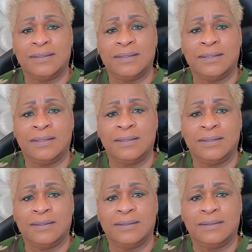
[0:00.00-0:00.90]

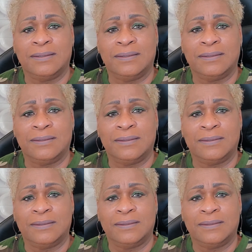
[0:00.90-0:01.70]
[no speech]